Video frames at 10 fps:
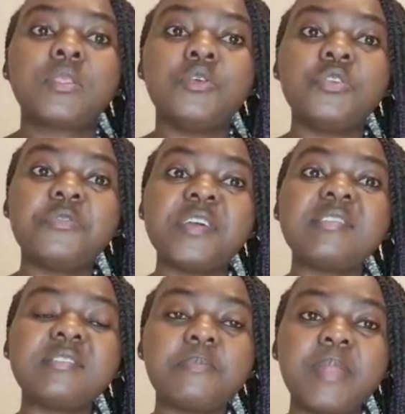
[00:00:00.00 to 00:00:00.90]

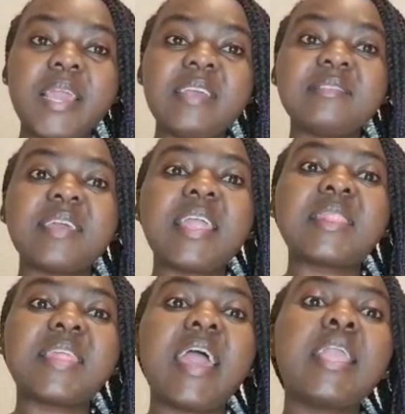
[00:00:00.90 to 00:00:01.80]
university place,
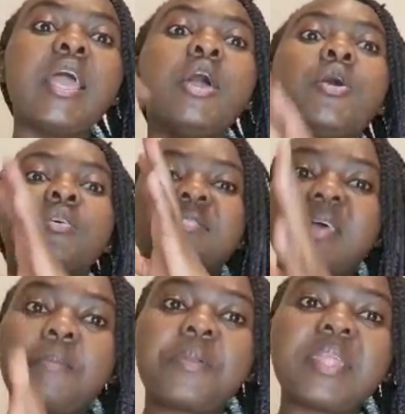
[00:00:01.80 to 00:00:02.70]
and then
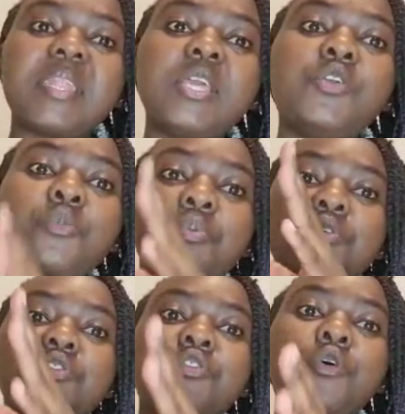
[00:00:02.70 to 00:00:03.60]
separately you
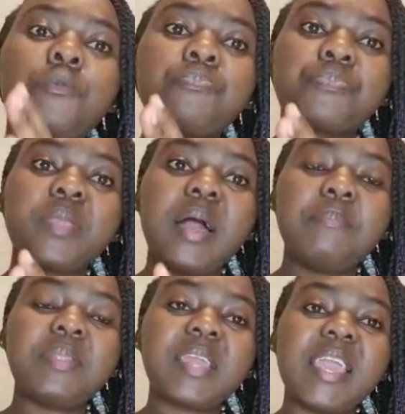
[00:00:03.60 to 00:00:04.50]
put your
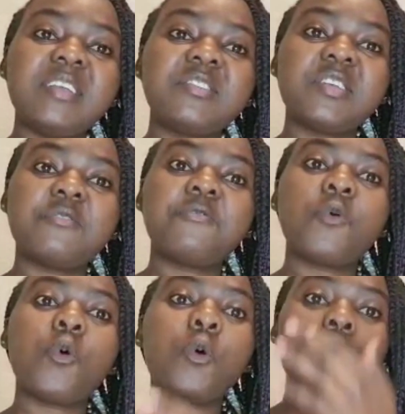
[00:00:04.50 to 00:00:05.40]
application for